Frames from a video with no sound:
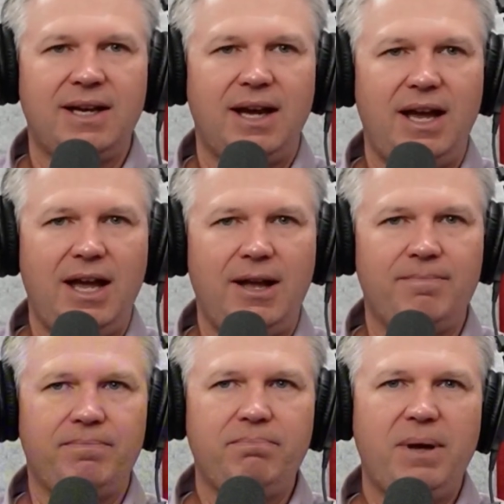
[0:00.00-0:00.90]

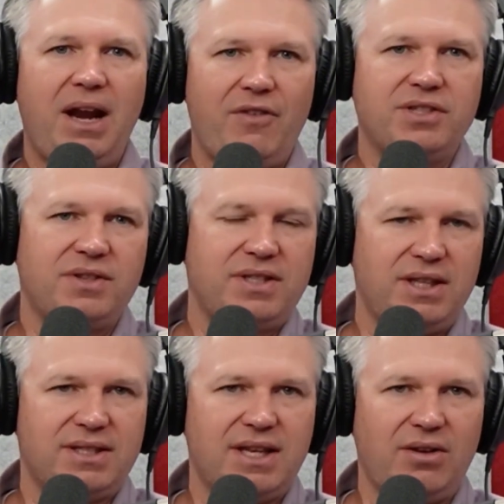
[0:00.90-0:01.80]
But I've also seen
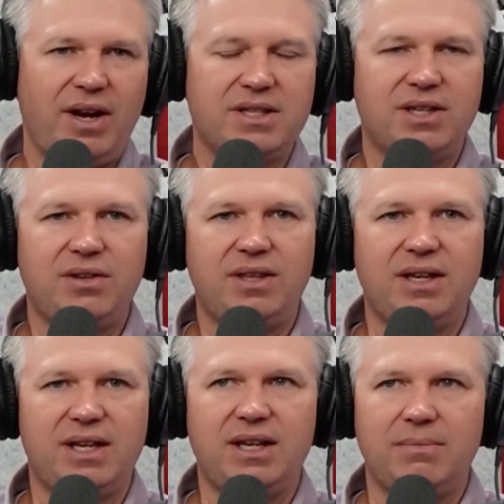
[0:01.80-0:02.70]
the seller execute the
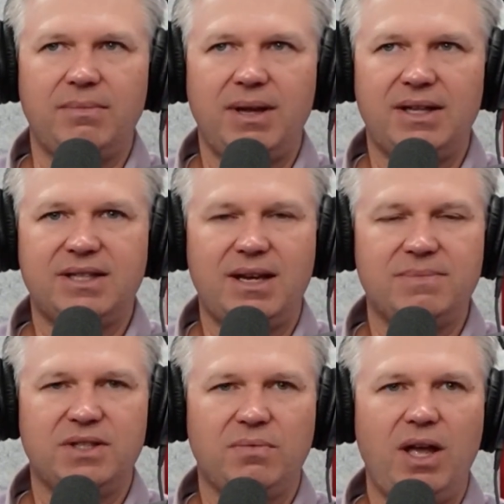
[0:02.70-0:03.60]
addendum at
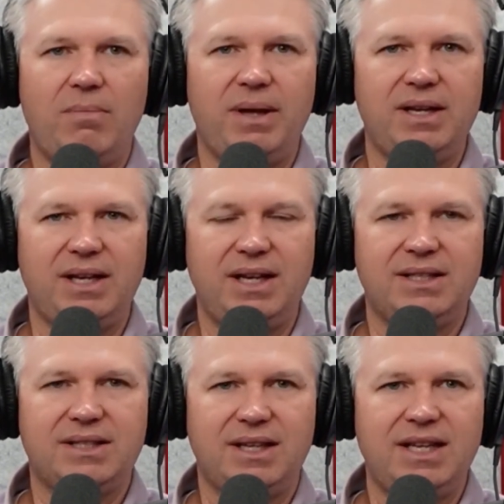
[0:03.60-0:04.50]
times as well, but
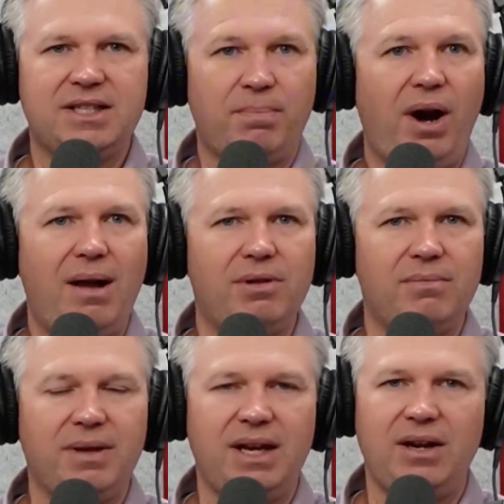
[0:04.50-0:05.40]
it's a
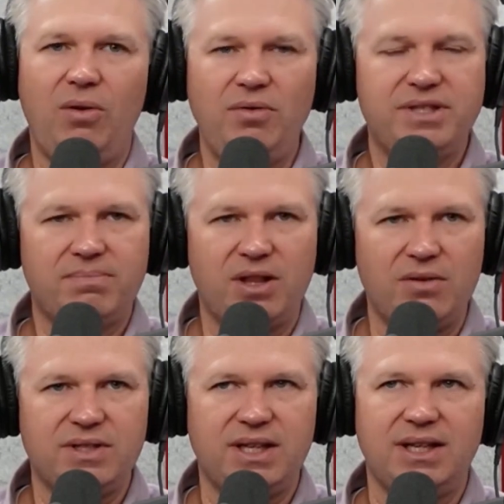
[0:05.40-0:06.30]
problem and it holds up
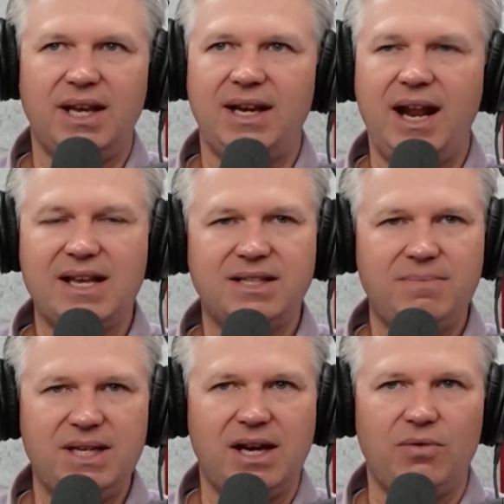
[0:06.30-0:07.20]
closing and it has to
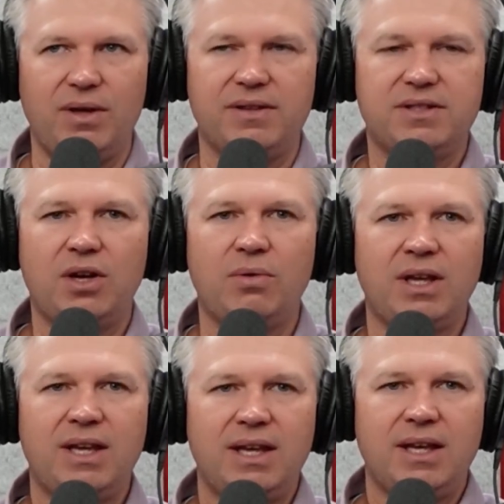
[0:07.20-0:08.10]
be dealt with. So
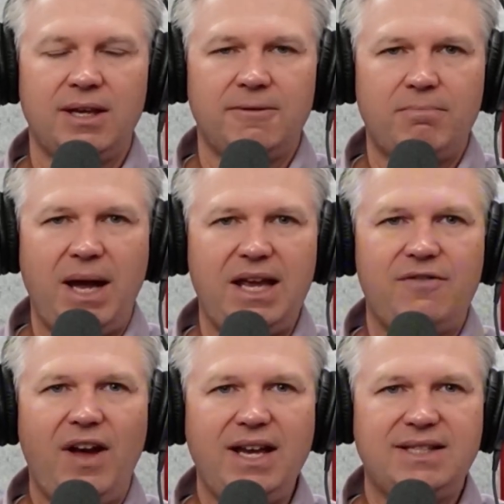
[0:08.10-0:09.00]
my
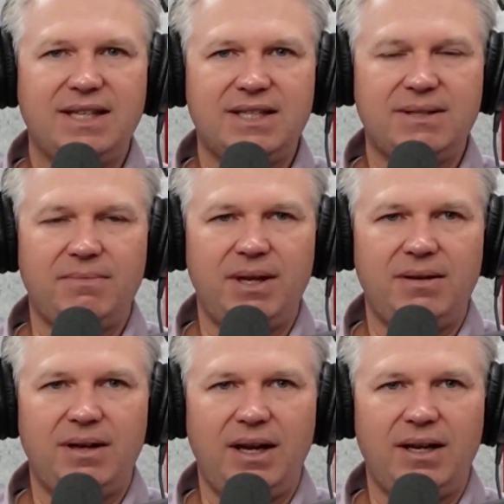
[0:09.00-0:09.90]
advice is,
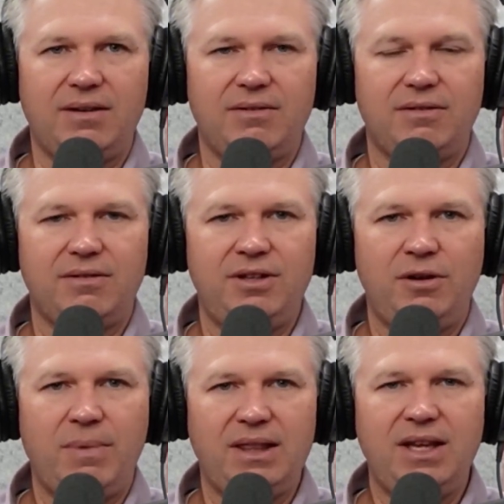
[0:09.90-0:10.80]
and
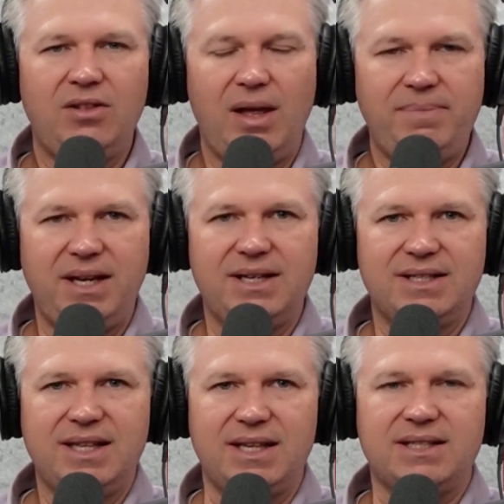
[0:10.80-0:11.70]
my legal update
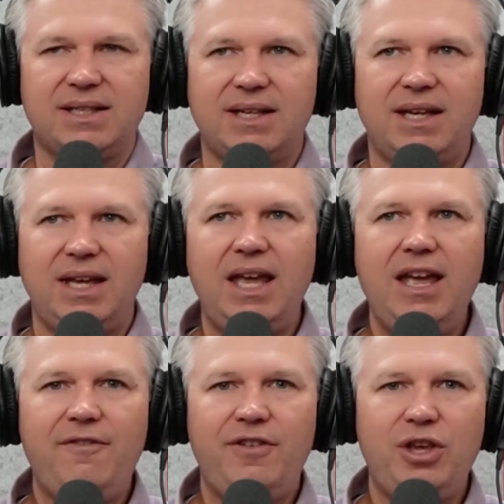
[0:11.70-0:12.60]
is this:
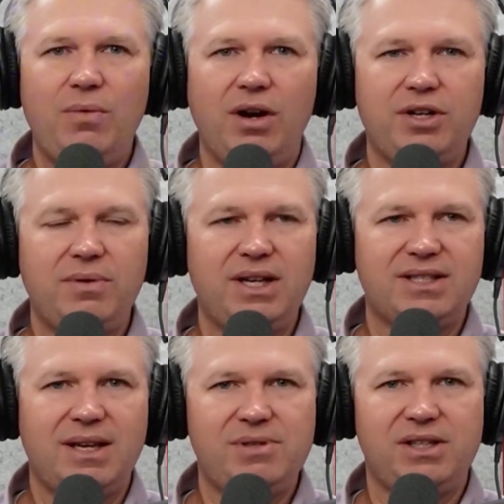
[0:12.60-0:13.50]
if you are doing a
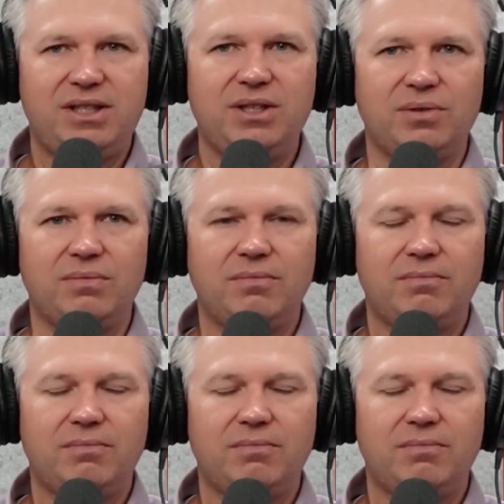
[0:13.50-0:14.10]
subject to,